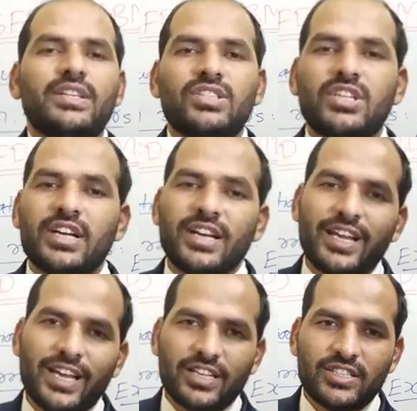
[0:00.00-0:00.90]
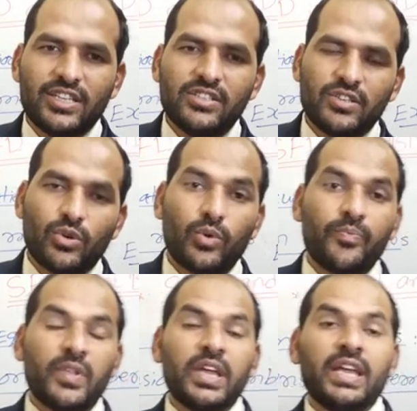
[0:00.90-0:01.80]
z direction is 0.
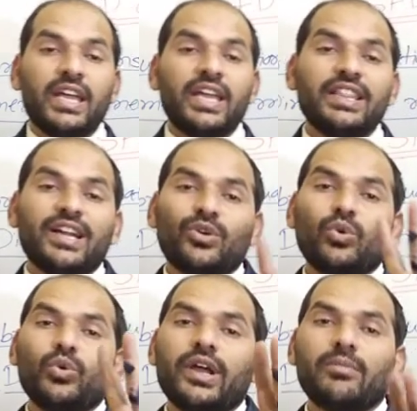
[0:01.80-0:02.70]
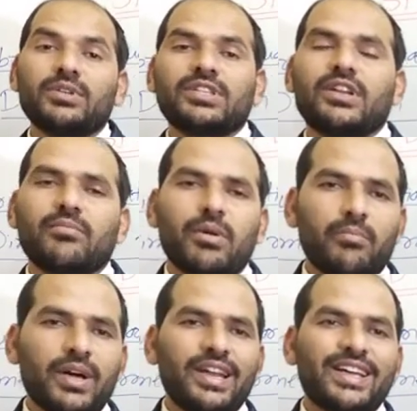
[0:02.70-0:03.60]
In the two-dimensional
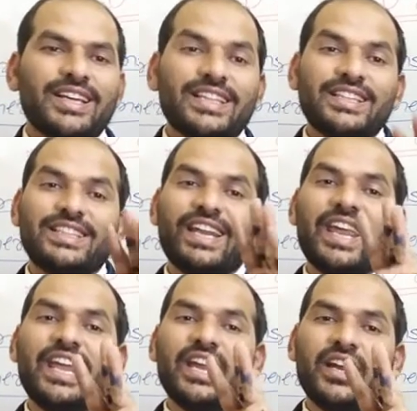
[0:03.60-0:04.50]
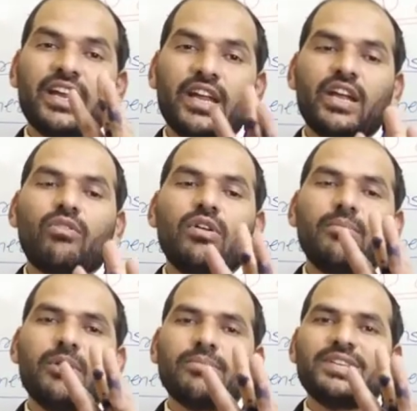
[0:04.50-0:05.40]
member, three
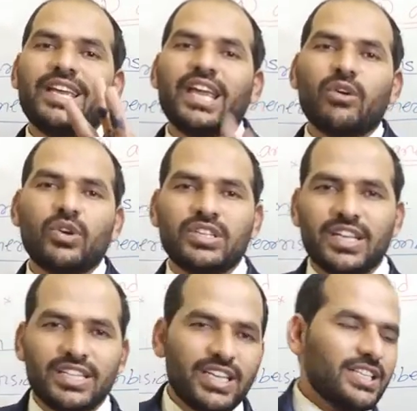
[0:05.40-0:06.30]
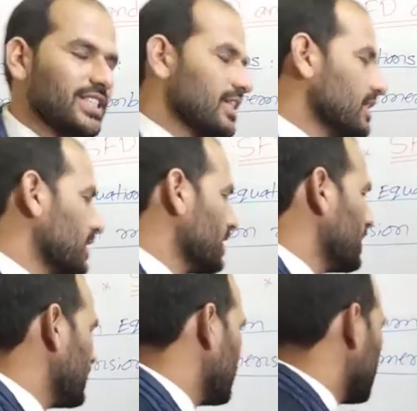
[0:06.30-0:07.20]
equilibrium equations is
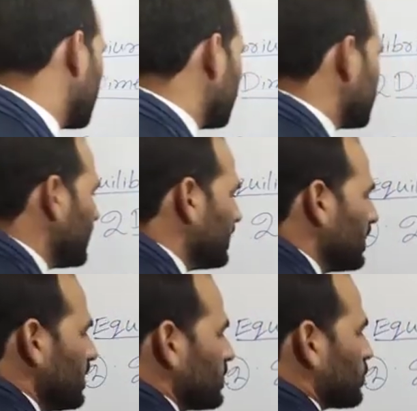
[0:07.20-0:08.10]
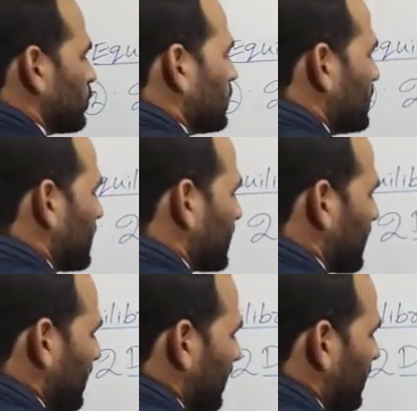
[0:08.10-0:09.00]
occurs, right? So these are
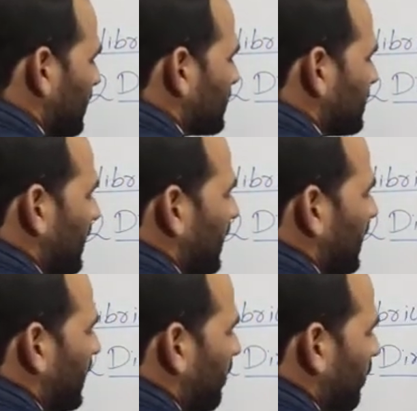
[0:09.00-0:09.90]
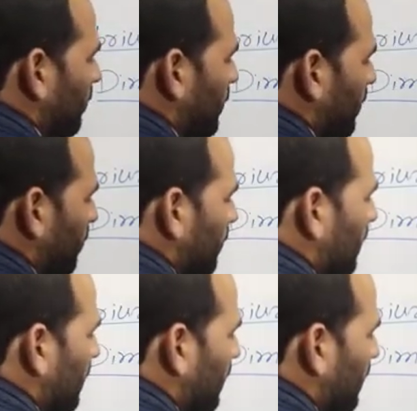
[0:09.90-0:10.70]
the three equilibrium